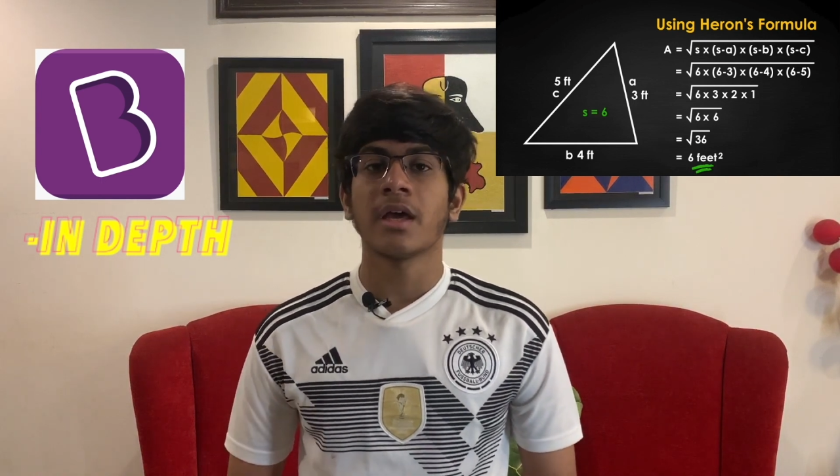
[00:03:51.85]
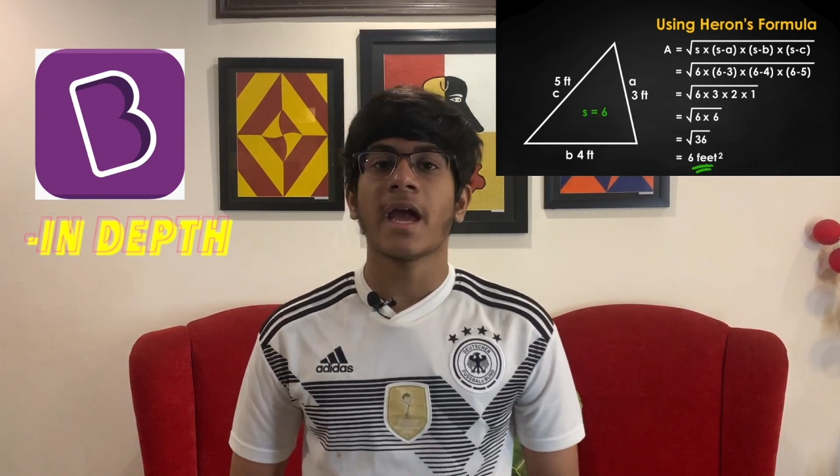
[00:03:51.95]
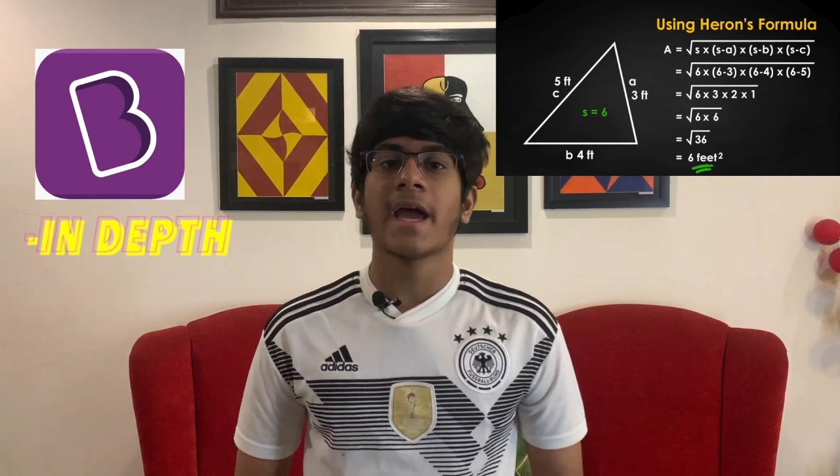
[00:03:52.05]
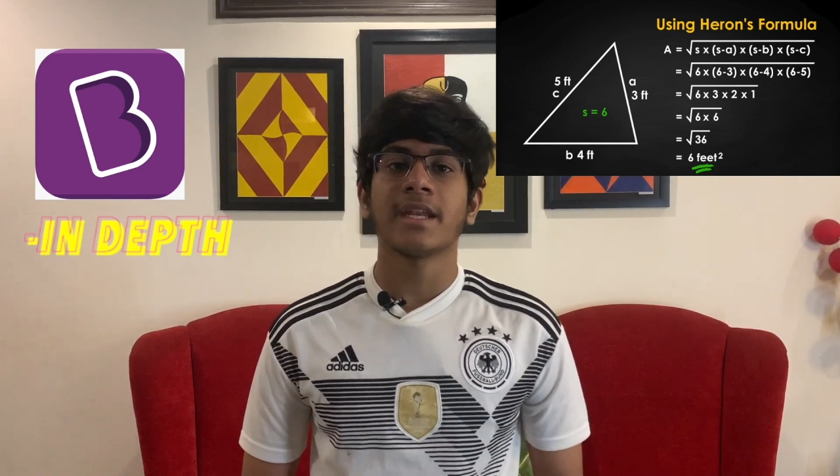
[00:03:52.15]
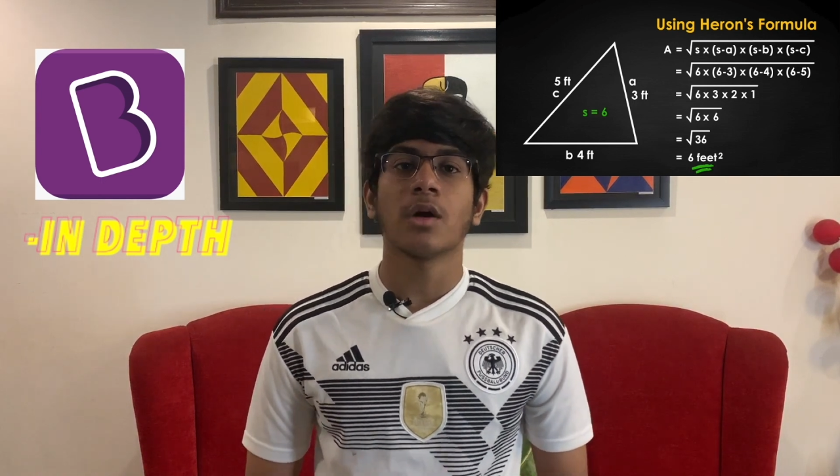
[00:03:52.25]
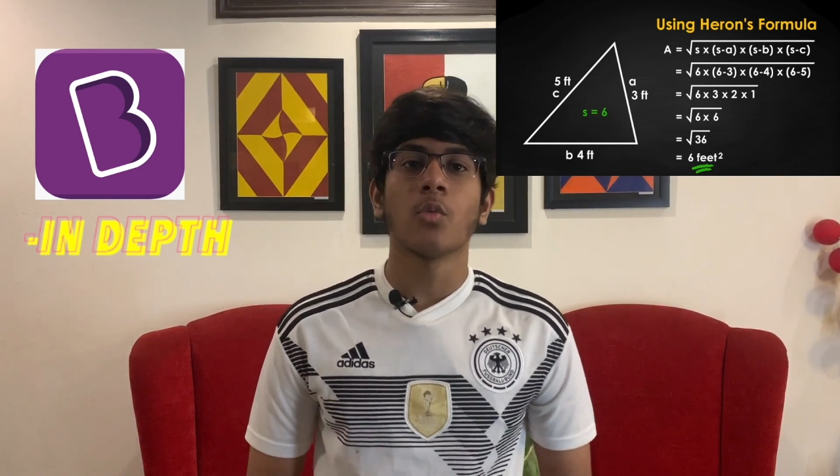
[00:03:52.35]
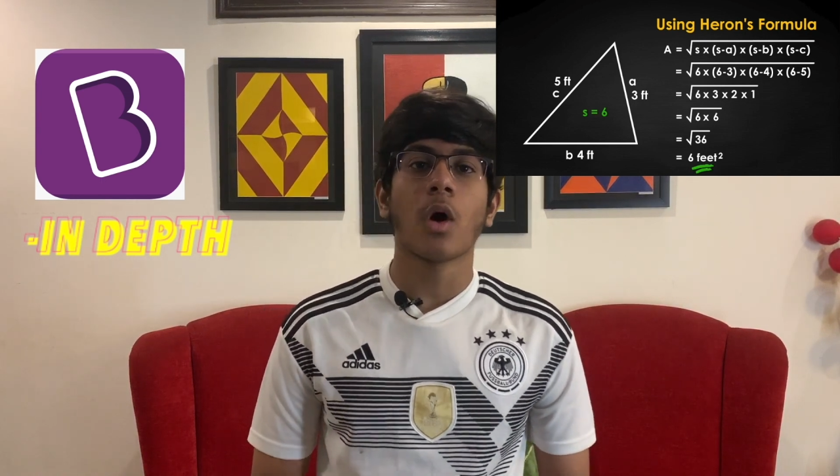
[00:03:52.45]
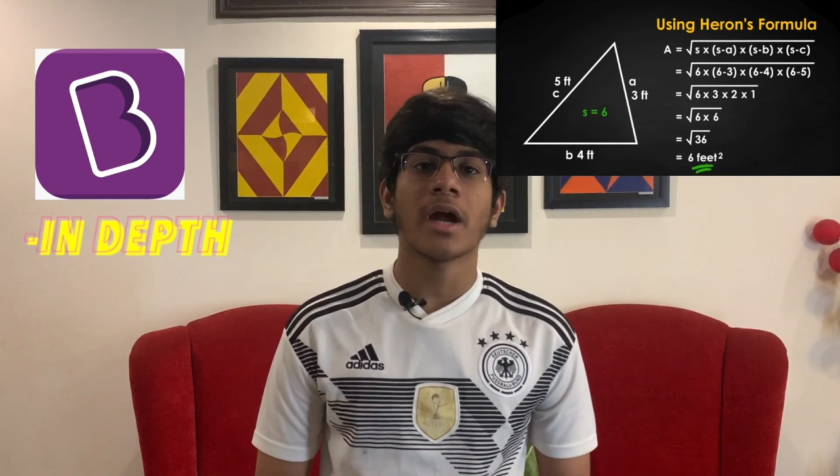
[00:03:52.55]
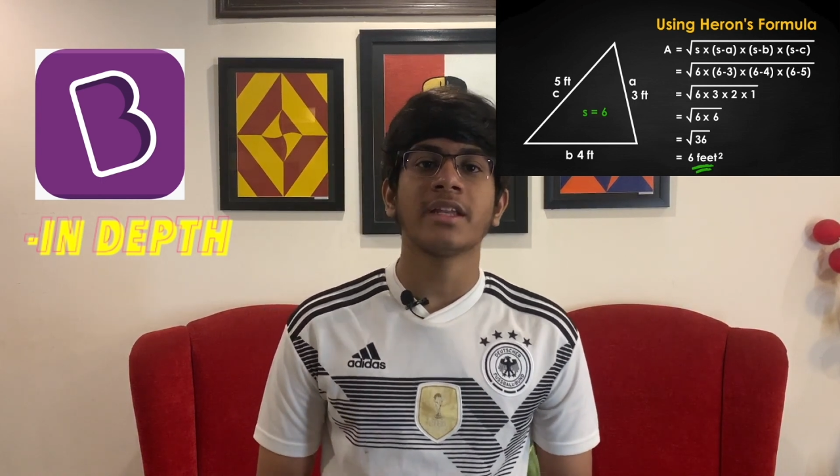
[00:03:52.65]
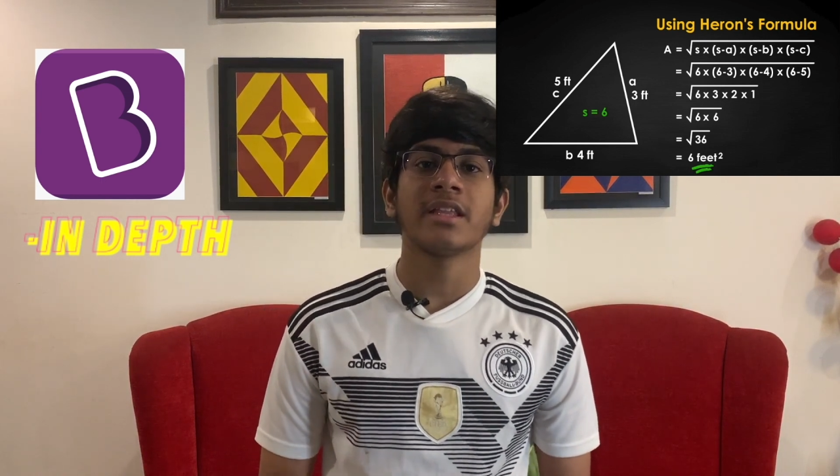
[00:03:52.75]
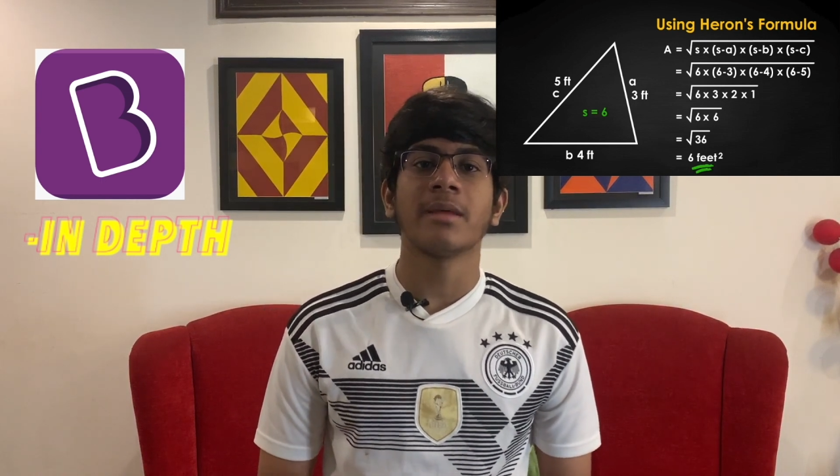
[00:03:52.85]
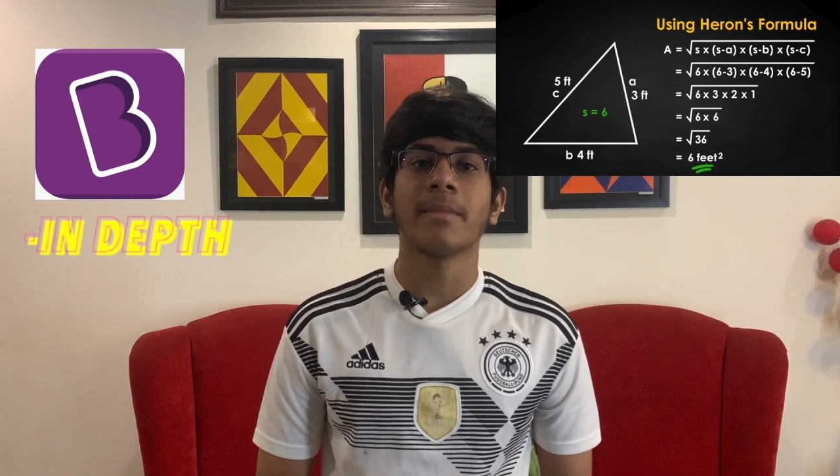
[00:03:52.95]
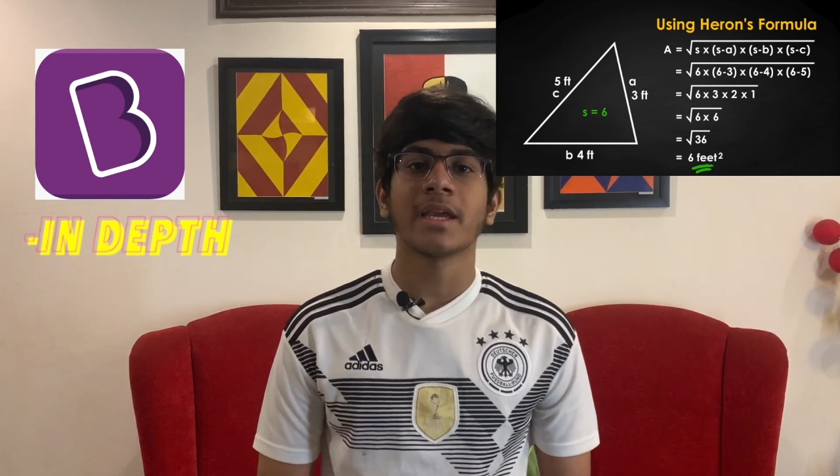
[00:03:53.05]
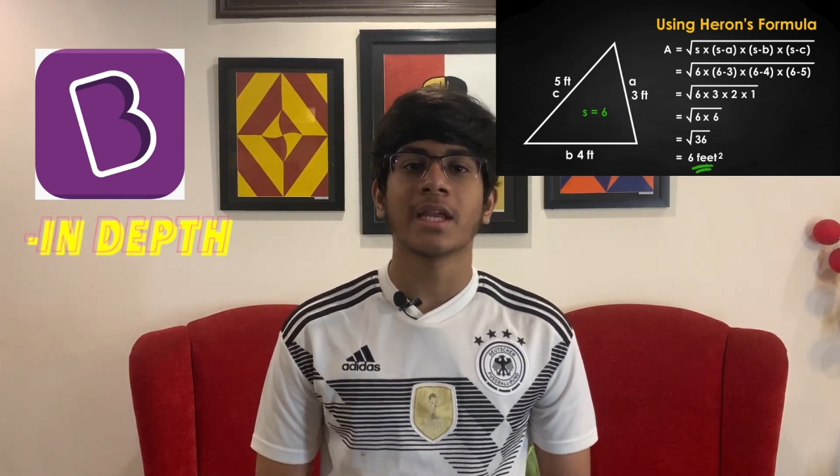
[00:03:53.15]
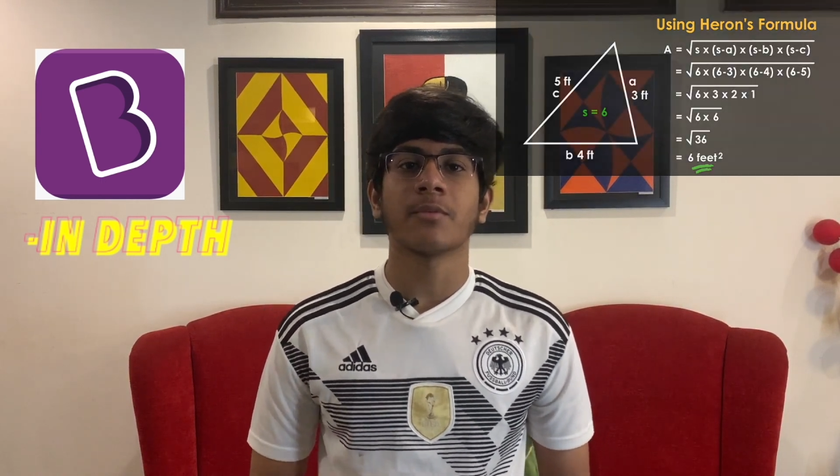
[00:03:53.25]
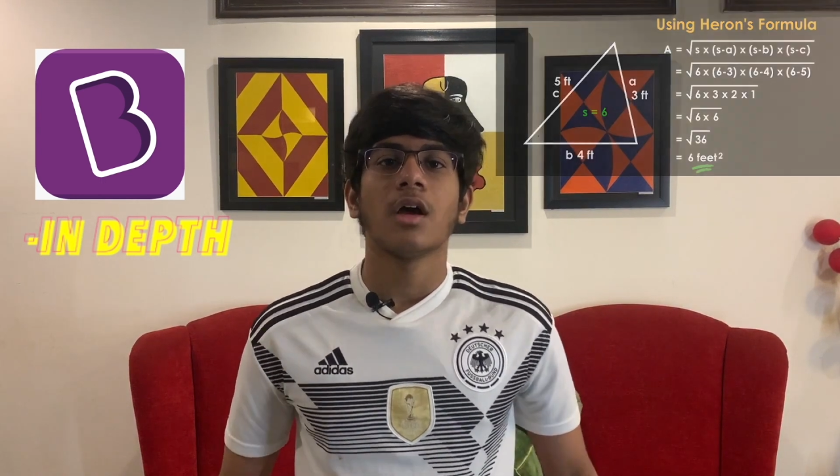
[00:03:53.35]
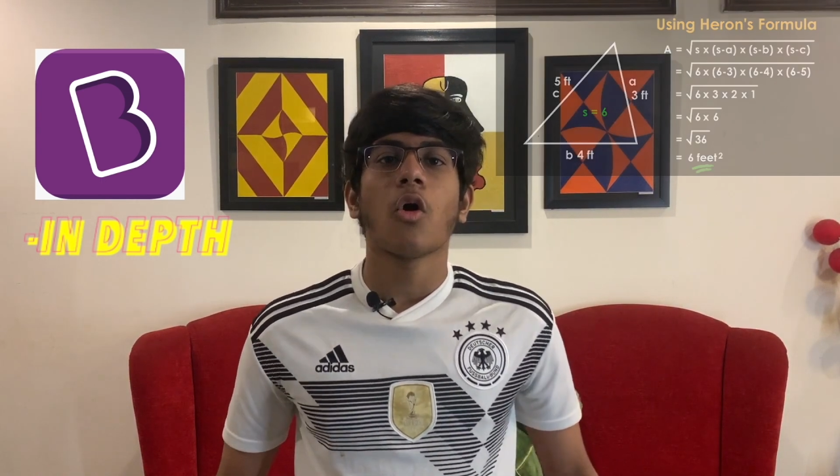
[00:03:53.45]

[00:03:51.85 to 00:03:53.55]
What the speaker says: and why did they make it.